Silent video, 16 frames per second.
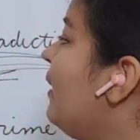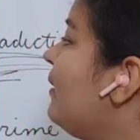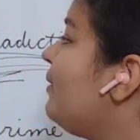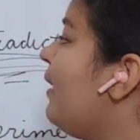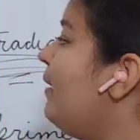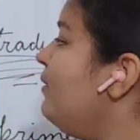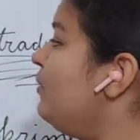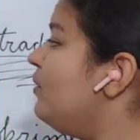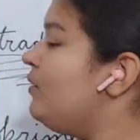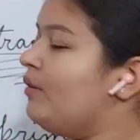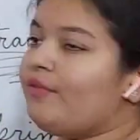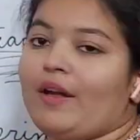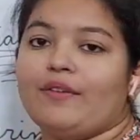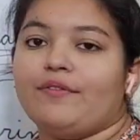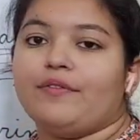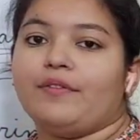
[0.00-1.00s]
Then the
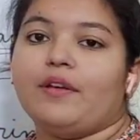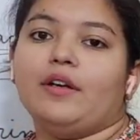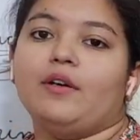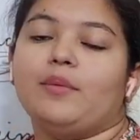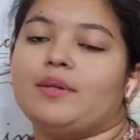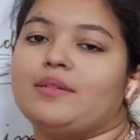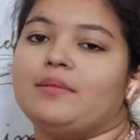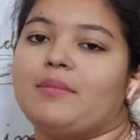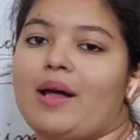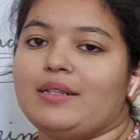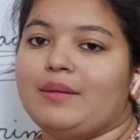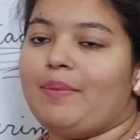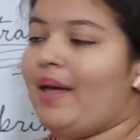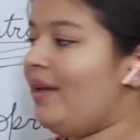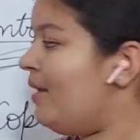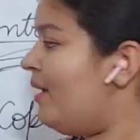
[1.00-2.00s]
5 here was in
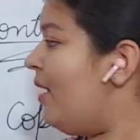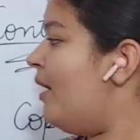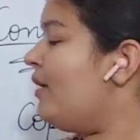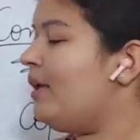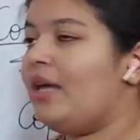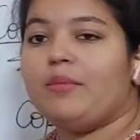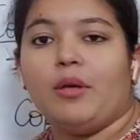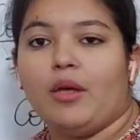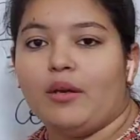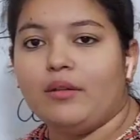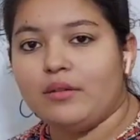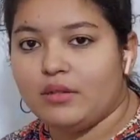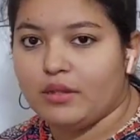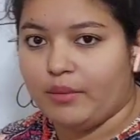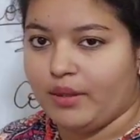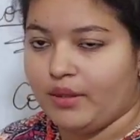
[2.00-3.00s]
multiply, came here in
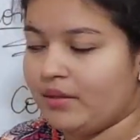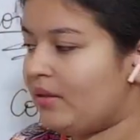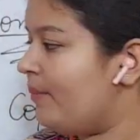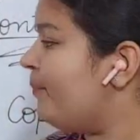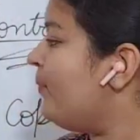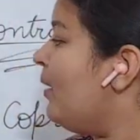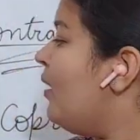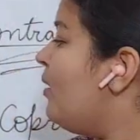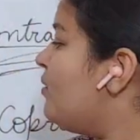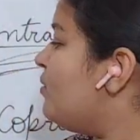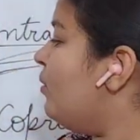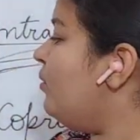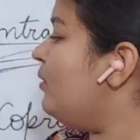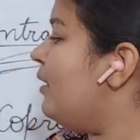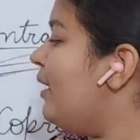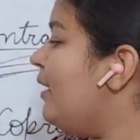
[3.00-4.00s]
divide. So
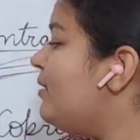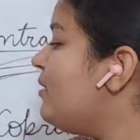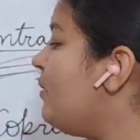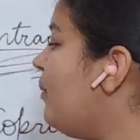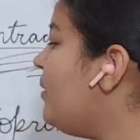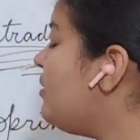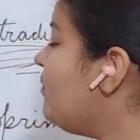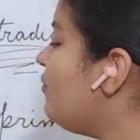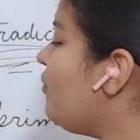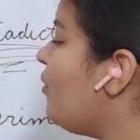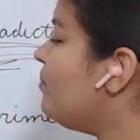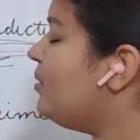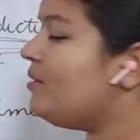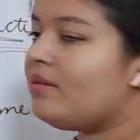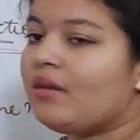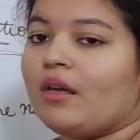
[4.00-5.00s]
the next equation formed
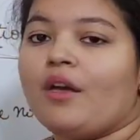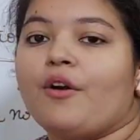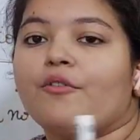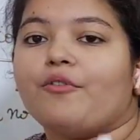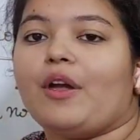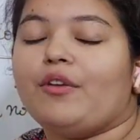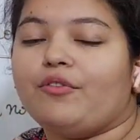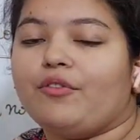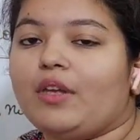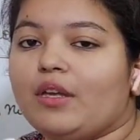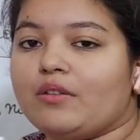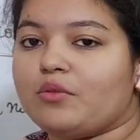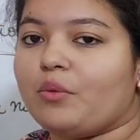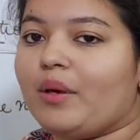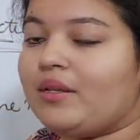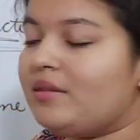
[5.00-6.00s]
is 5K
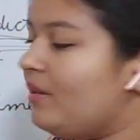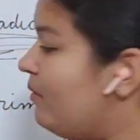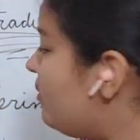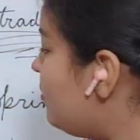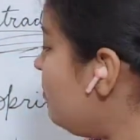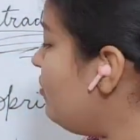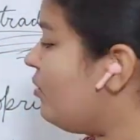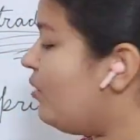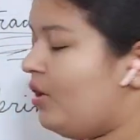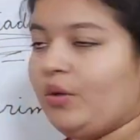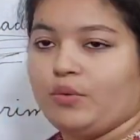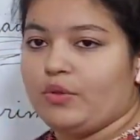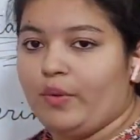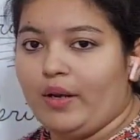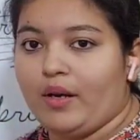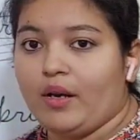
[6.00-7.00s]
square is equals to Q
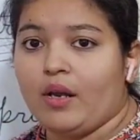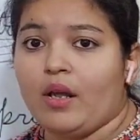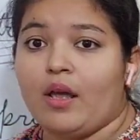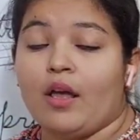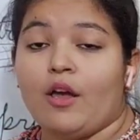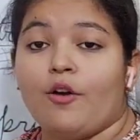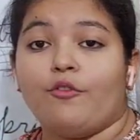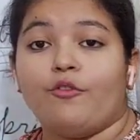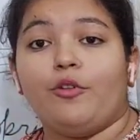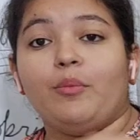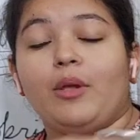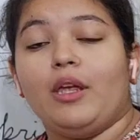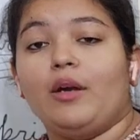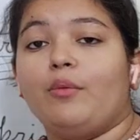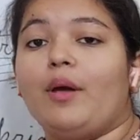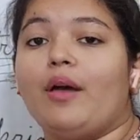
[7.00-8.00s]
square. From here
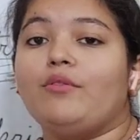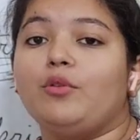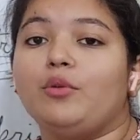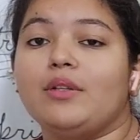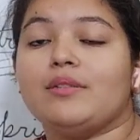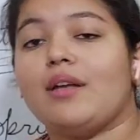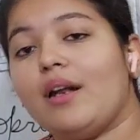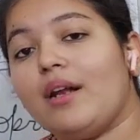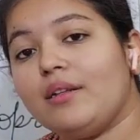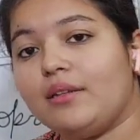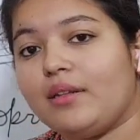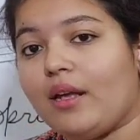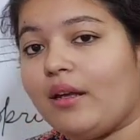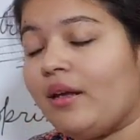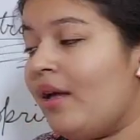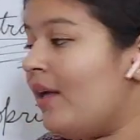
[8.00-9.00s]
we have noticed another thing,
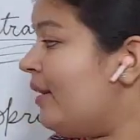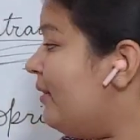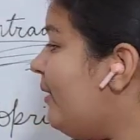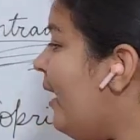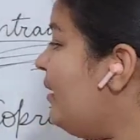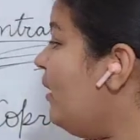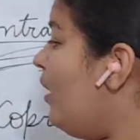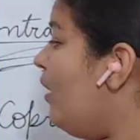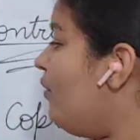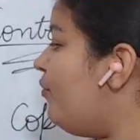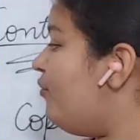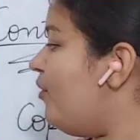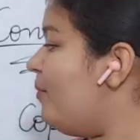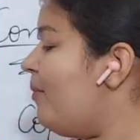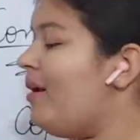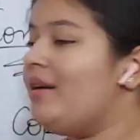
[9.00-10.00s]
that if we
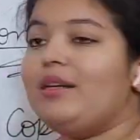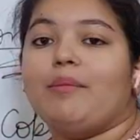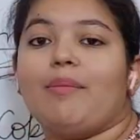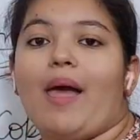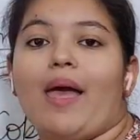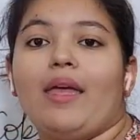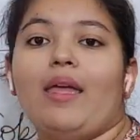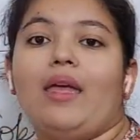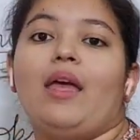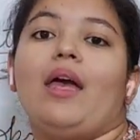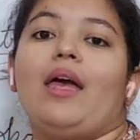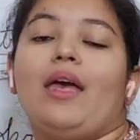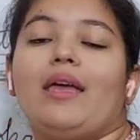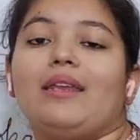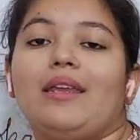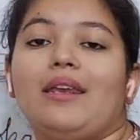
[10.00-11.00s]
multiply
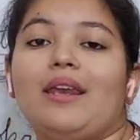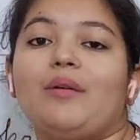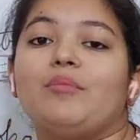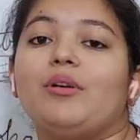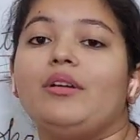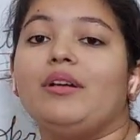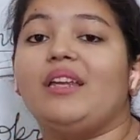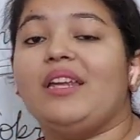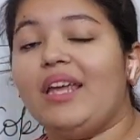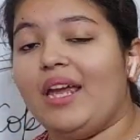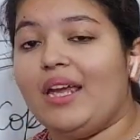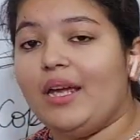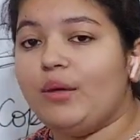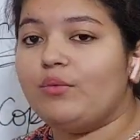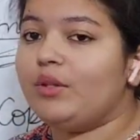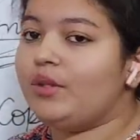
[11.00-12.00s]
any number K
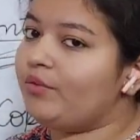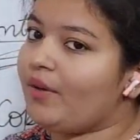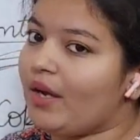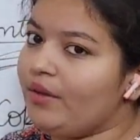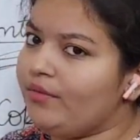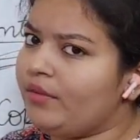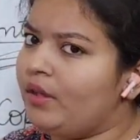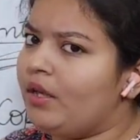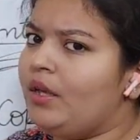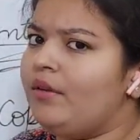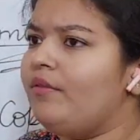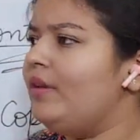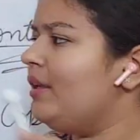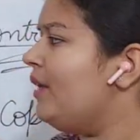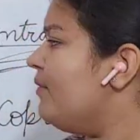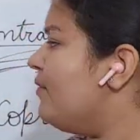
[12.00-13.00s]
with 5, will
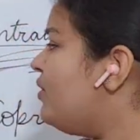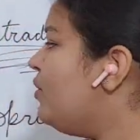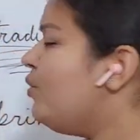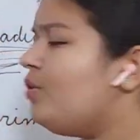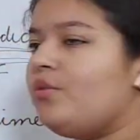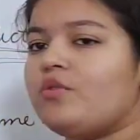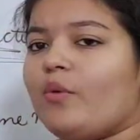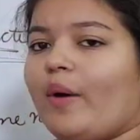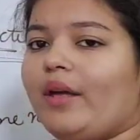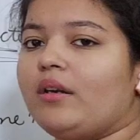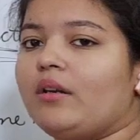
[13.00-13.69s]
gives you Q square,